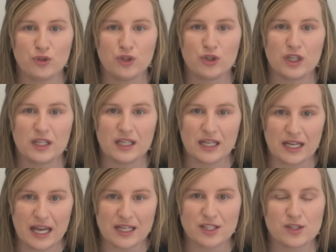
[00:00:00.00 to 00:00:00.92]
you can
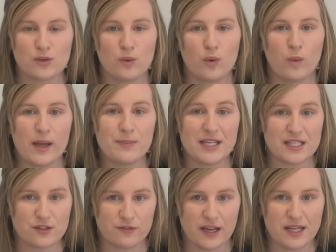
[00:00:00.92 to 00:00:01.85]
connect to a web
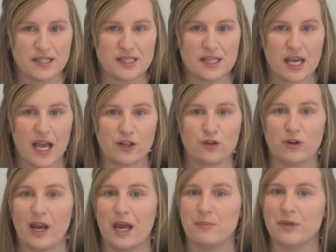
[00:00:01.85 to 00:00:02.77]
interface and
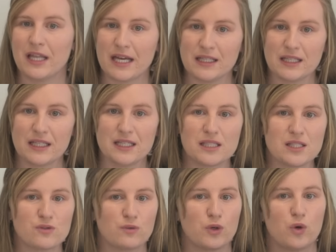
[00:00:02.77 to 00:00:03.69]
create
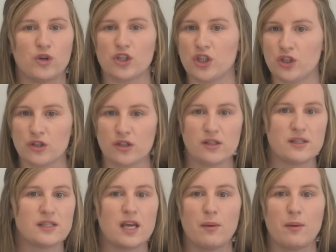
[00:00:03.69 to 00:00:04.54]
playlists, record cues,